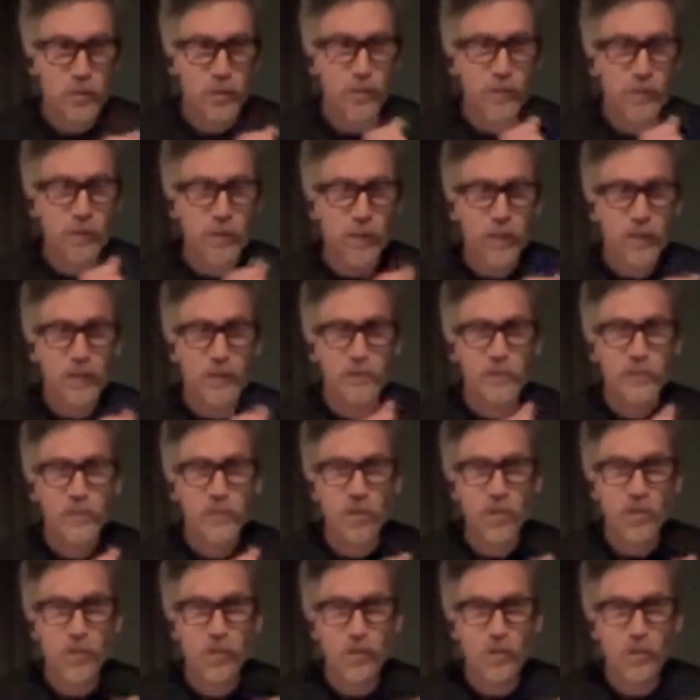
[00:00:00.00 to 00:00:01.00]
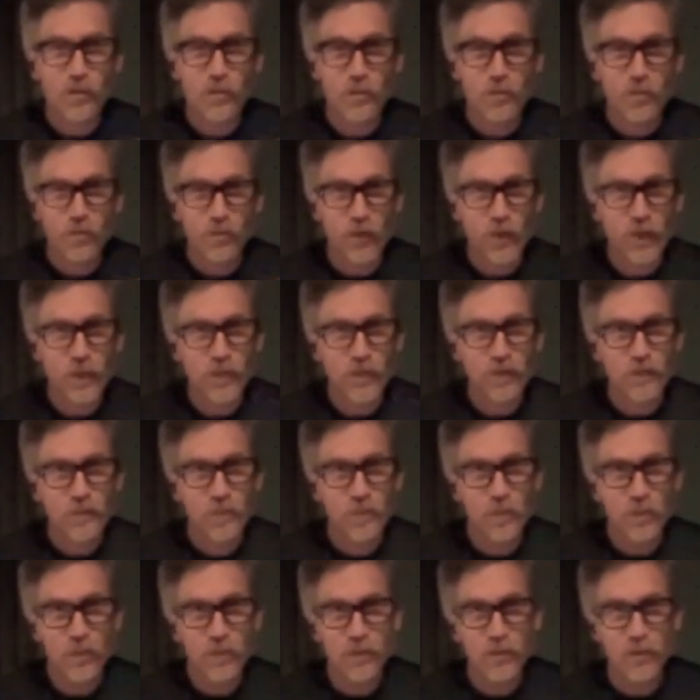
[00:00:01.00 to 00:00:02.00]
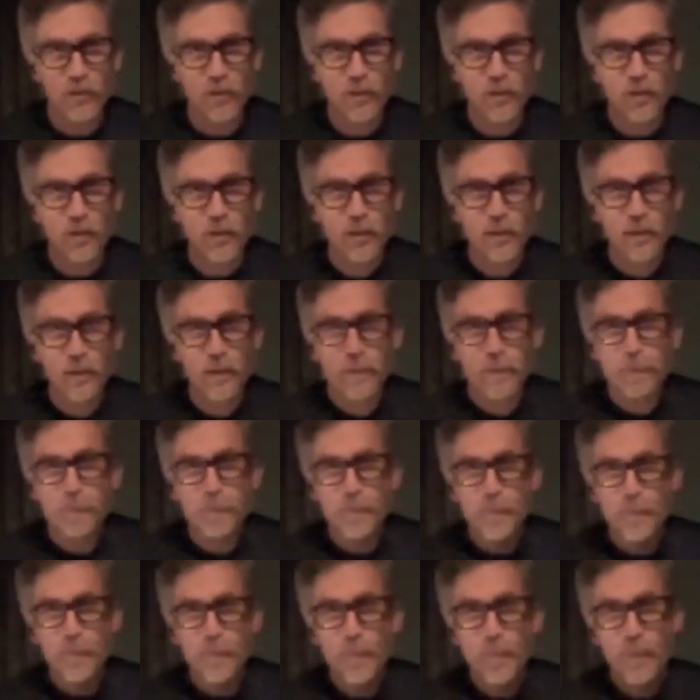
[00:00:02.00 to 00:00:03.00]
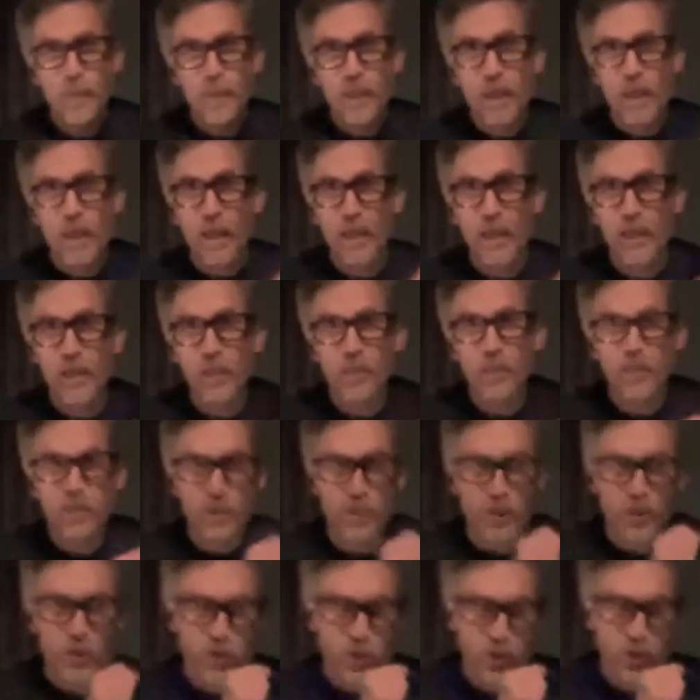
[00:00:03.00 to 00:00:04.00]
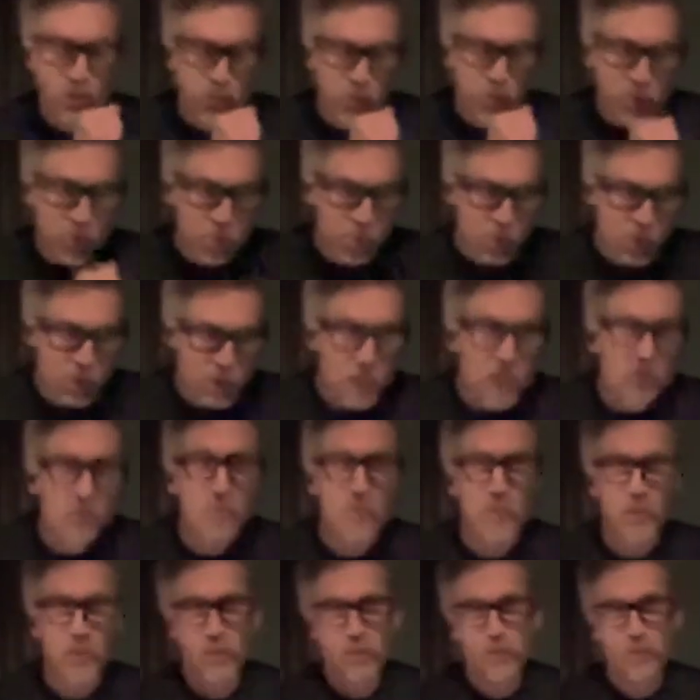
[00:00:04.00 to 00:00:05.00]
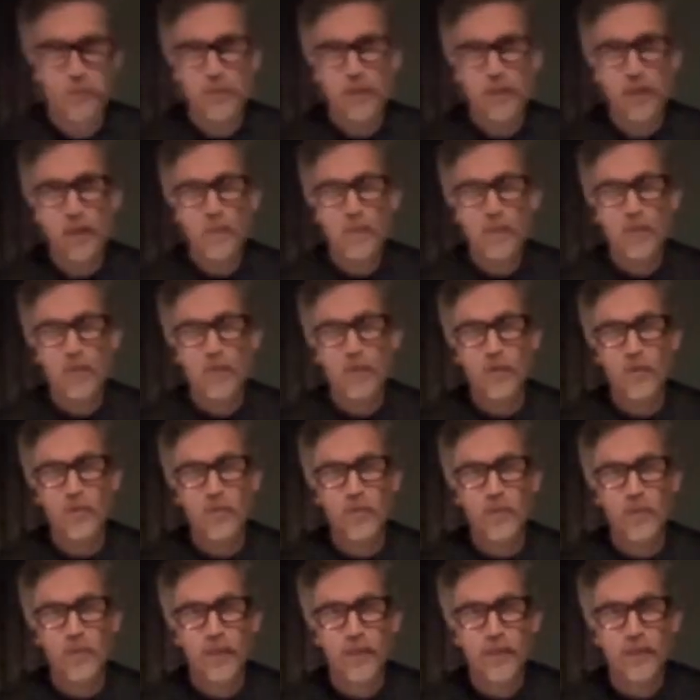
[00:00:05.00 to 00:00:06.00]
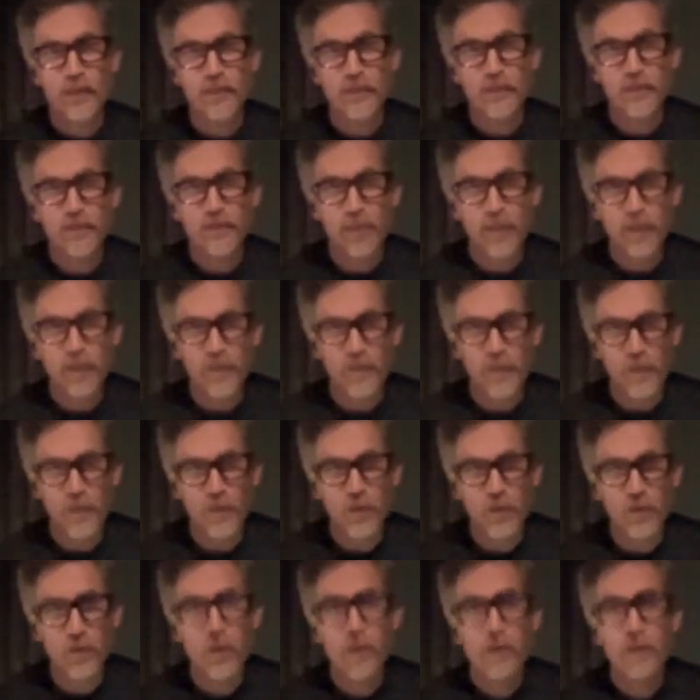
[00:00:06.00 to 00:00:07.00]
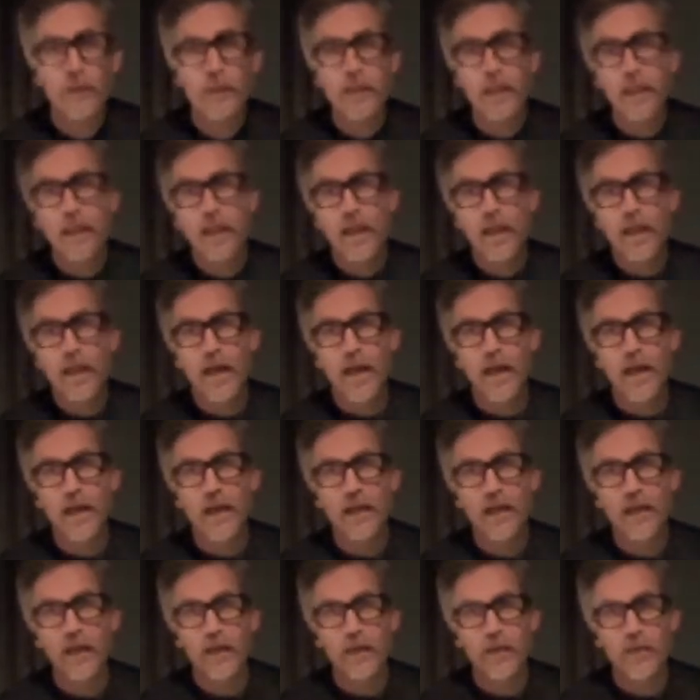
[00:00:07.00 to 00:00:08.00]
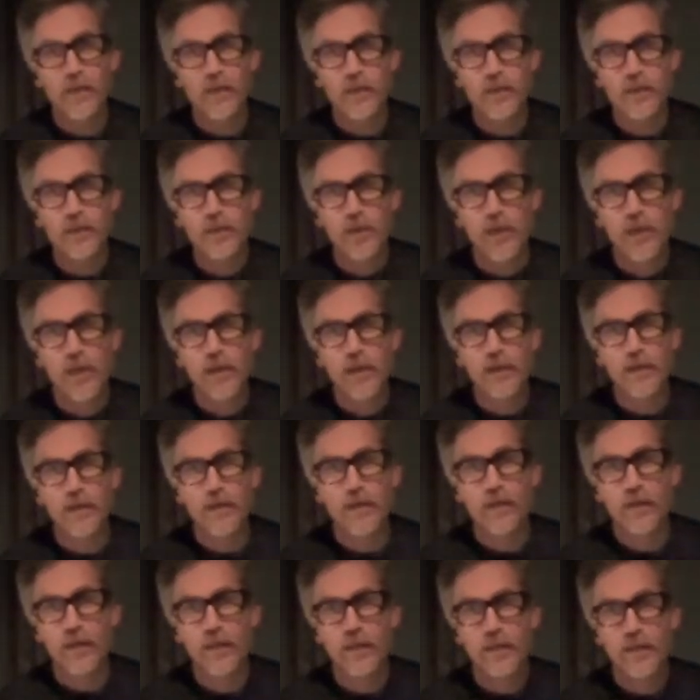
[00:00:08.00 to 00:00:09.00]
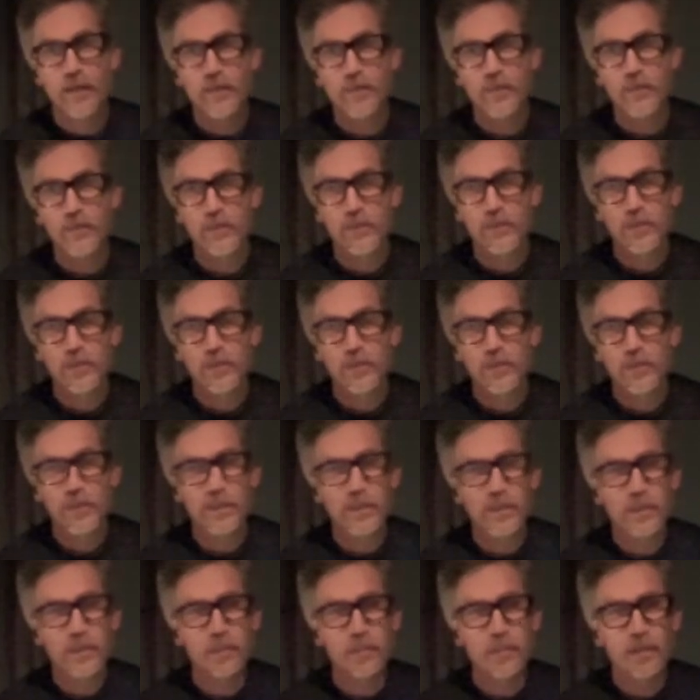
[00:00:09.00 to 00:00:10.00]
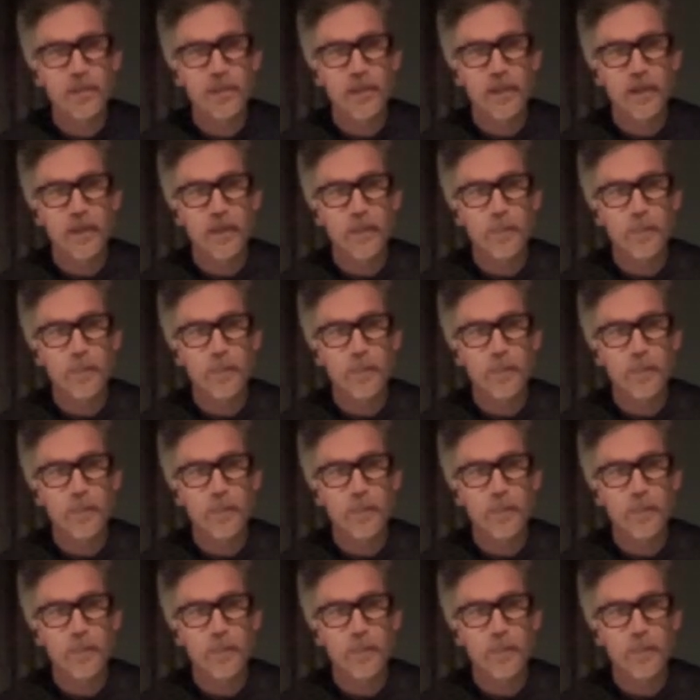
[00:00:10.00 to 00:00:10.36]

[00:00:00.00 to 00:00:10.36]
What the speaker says: we had this song called Greg's Metal Song, and he would just scream the whole time while we were playing this fake metal, and like really trying, like it was cheesy. But